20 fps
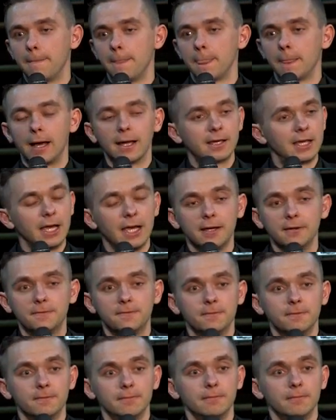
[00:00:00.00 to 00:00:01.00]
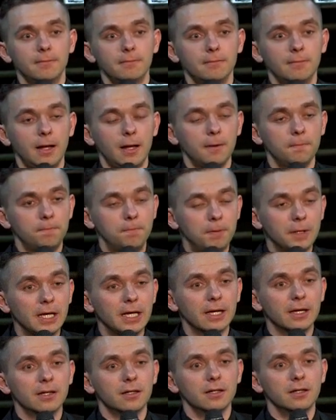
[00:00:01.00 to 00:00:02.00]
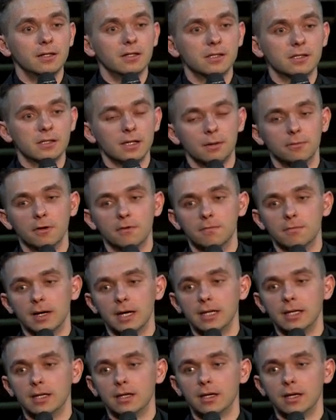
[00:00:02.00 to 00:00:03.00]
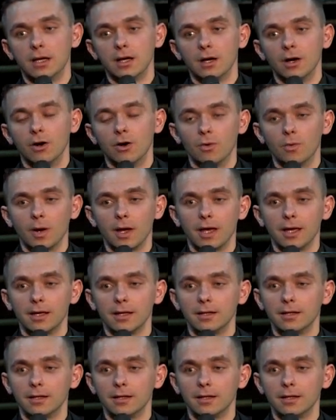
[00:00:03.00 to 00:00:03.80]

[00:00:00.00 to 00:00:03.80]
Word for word: I gave a big sum of money away.